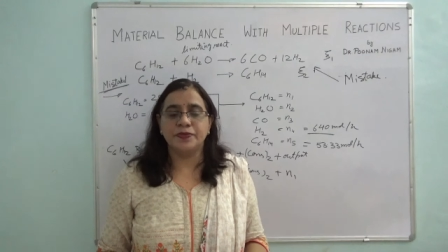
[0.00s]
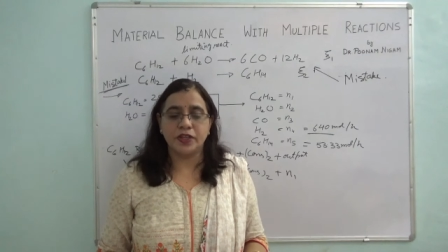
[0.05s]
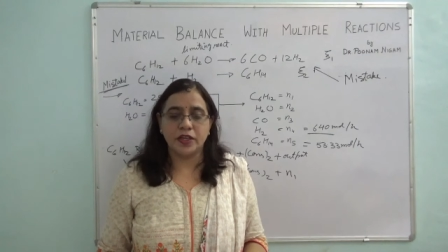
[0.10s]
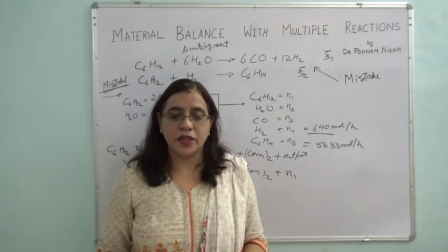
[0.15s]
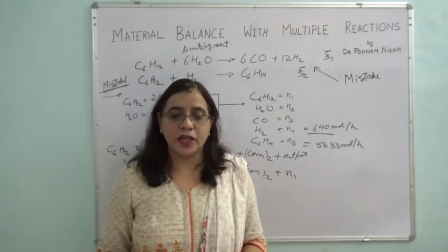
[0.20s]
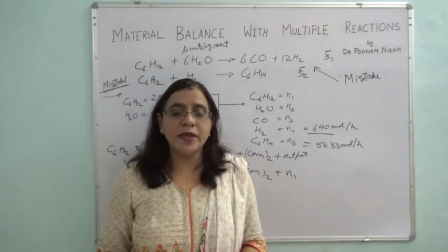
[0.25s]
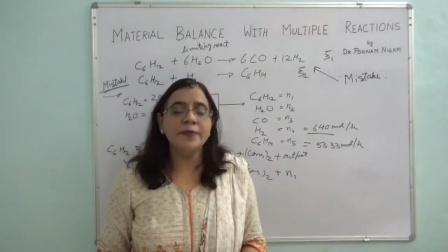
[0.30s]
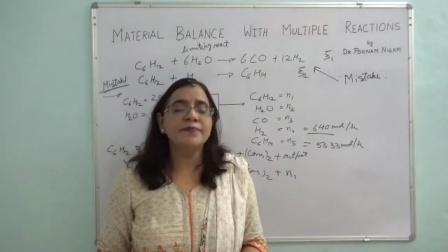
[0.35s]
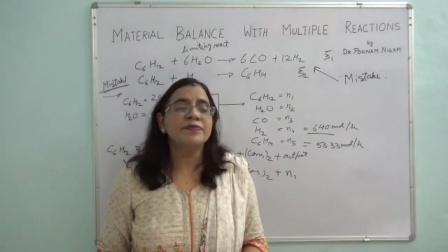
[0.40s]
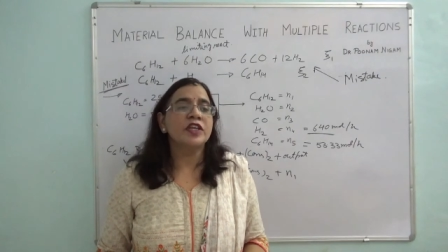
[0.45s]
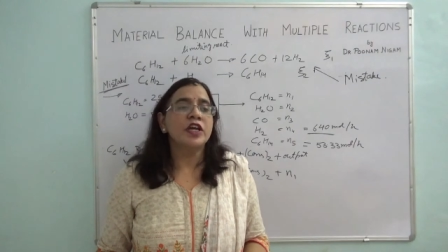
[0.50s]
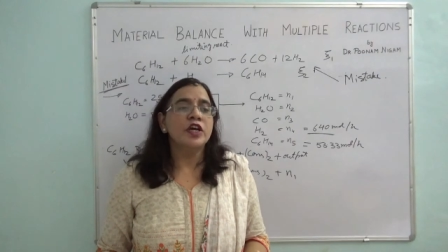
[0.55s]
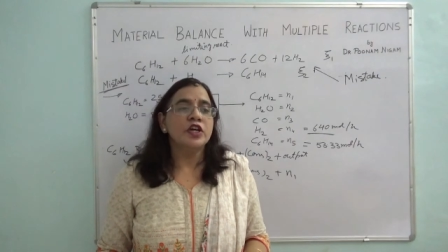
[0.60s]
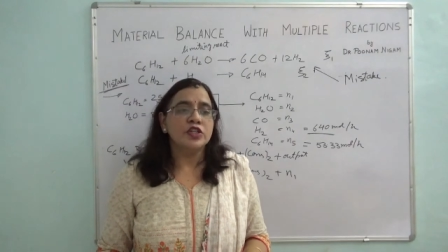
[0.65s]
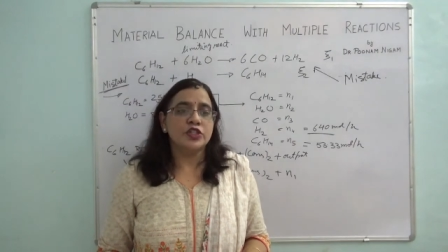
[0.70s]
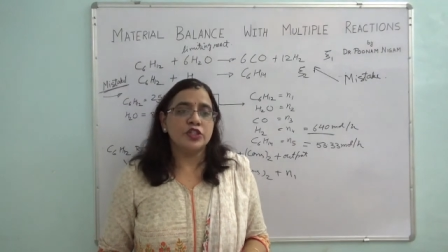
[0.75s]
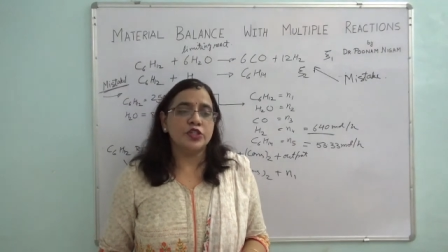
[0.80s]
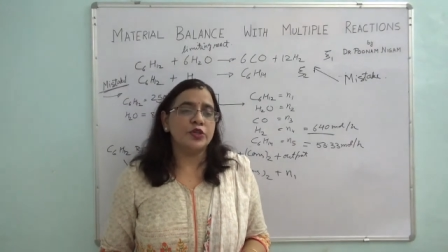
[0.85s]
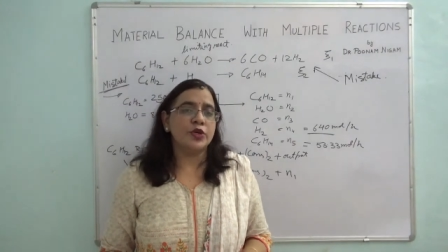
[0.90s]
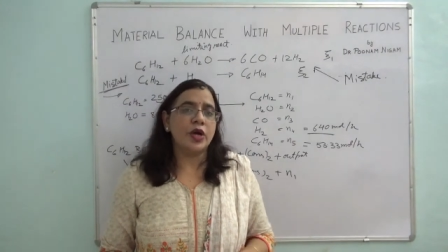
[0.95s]
Okay.
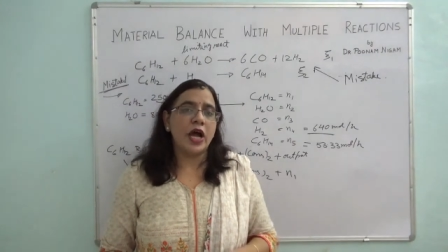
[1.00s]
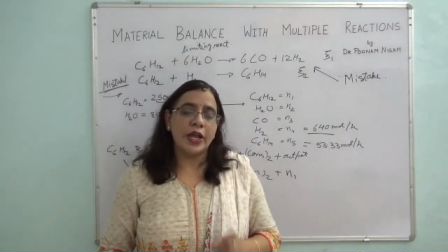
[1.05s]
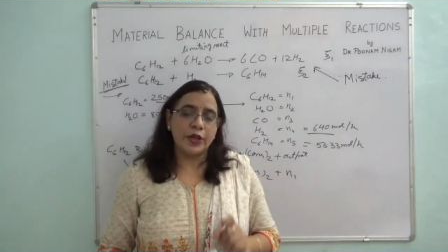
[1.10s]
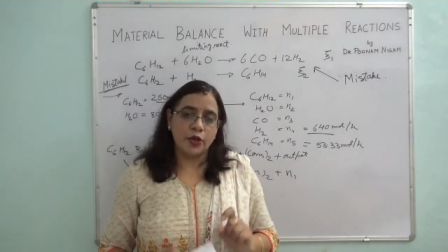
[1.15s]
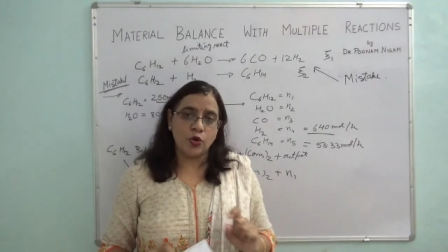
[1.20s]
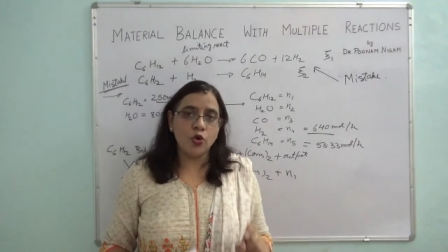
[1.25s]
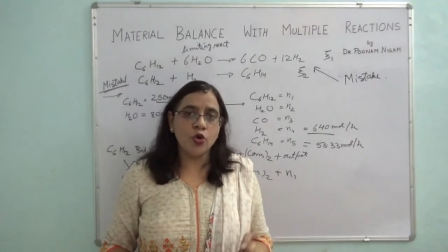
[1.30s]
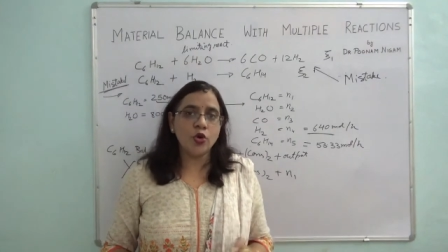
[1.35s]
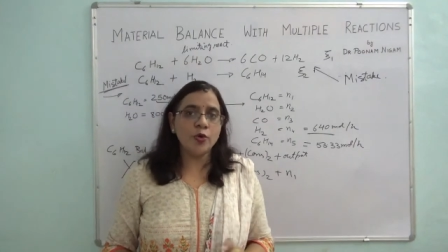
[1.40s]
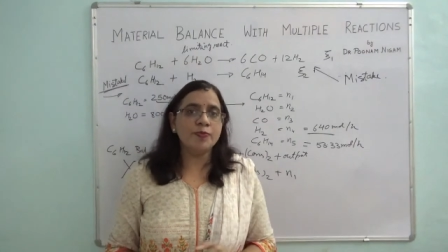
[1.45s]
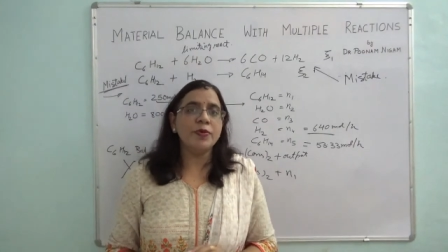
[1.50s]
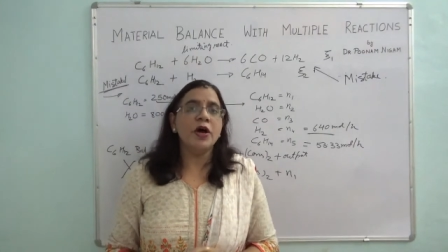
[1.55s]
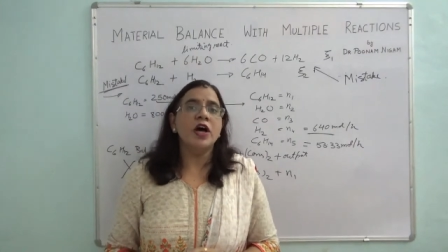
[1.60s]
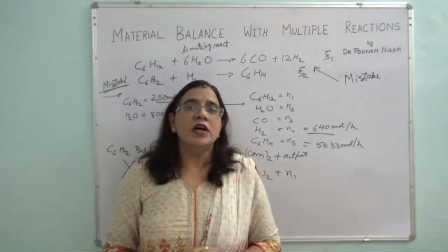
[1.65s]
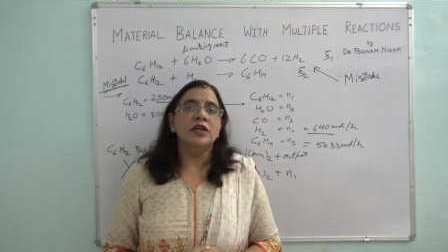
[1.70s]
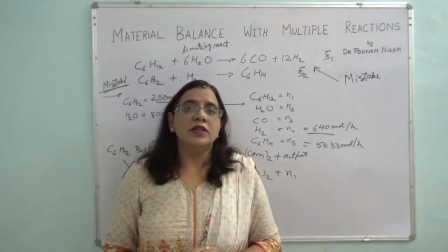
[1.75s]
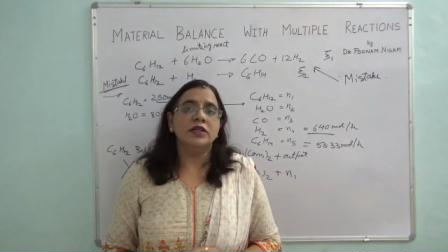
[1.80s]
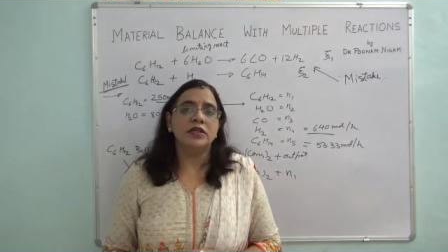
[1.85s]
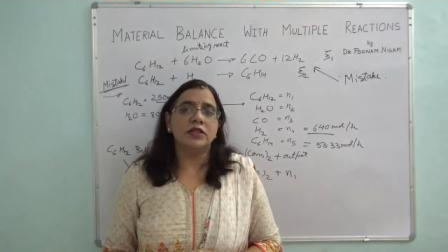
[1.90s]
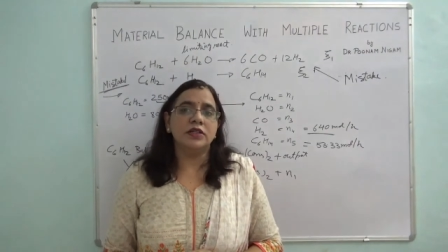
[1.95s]
So I hope
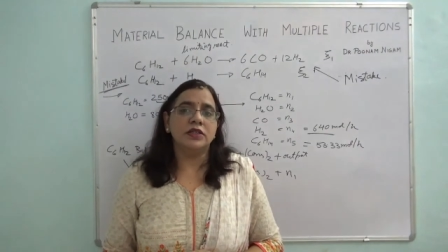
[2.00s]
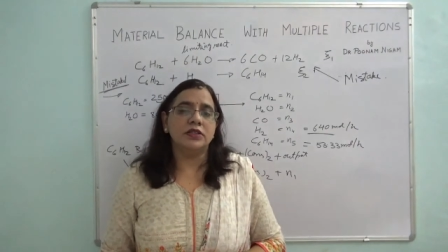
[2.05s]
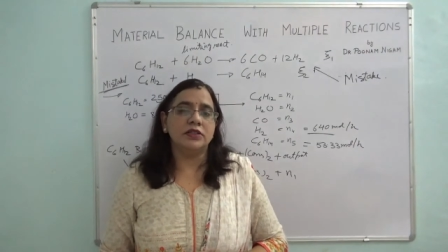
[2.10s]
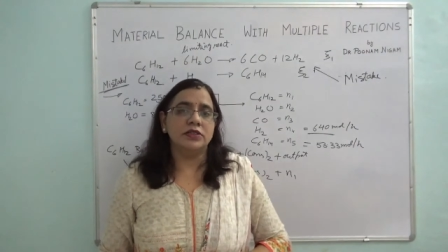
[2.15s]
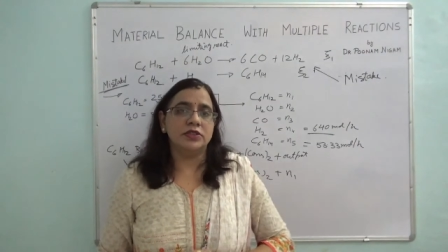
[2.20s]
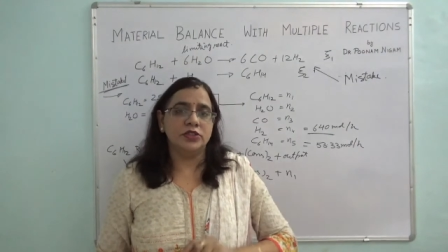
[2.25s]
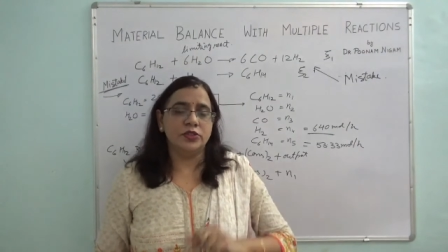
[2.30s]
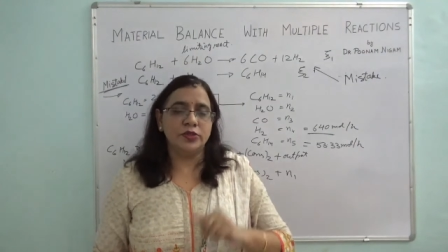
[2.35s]
uh,